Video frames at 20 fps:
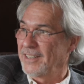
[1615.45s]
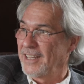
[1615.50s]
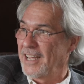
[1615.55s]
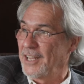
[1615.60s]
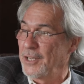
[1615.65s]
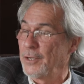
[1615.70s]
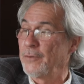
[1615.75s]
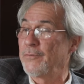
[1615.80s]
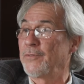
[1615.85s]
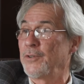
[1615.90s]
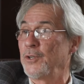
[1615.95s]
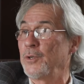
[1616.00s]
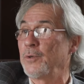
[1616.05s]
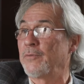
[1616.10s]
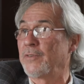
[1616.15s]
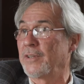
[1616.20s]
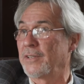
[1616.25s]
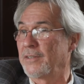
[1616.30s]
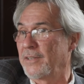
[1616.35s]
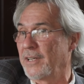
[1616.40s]
And
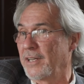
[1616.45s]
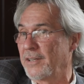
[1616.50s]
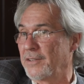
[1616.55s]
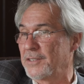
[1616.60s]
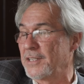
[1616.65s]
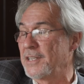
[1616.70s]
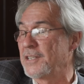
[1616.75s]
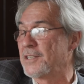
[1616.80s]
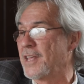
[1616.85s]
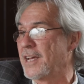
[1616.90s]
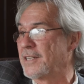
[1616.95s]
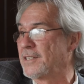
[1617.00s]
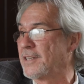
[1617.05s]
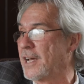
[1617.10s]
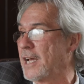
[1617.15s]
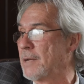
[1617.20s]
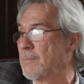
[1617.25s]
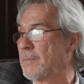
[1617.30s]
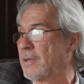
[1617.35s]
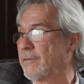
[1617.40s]
you've since that
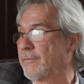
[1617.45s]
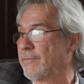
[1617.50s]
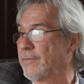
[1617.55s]
time,